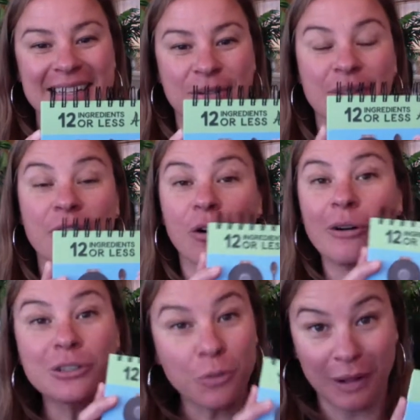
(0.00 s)
So they're
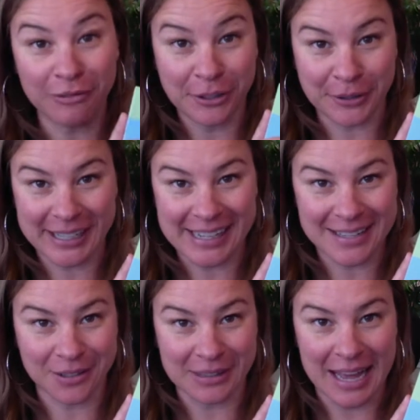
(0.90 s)
all 12
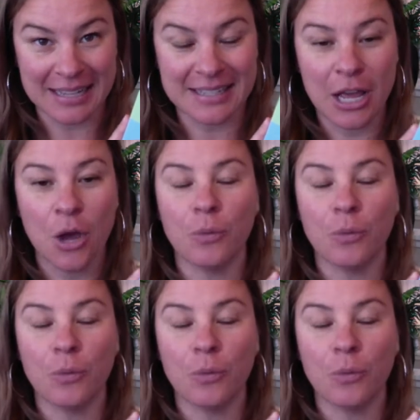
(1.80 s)
ingredients or less,